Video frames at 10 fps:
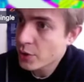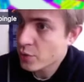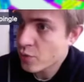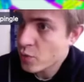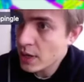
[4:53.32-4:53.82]

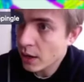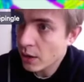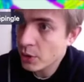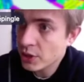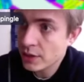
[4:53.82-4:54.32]
three
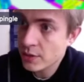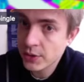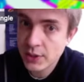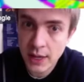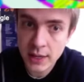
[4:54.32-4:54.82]

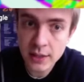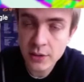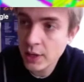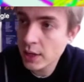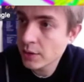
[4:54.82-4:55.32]
homogeneous
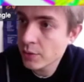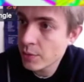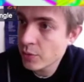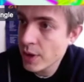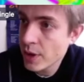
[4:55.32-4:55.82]

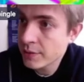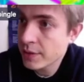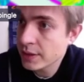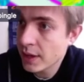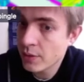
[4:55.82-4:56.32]
equilibria
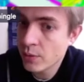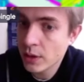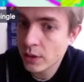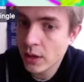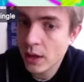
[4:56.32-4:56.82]
that I
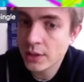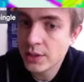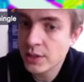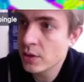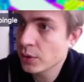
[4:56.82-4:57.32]
will
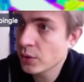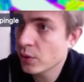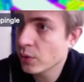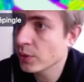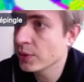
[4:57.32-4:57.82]
denote
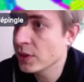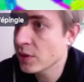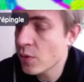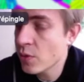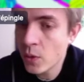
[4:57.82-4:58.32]

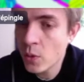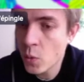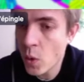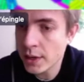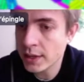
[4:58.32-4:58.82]
0,
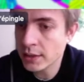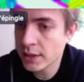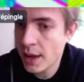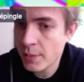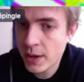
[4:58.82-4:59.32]
1, and
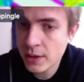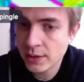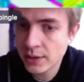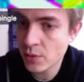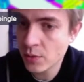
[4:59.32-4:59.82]
kappa.
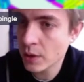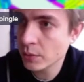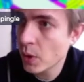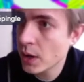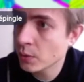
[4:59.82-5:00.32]
0 and
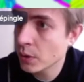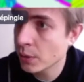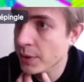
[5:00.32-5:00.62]
1 will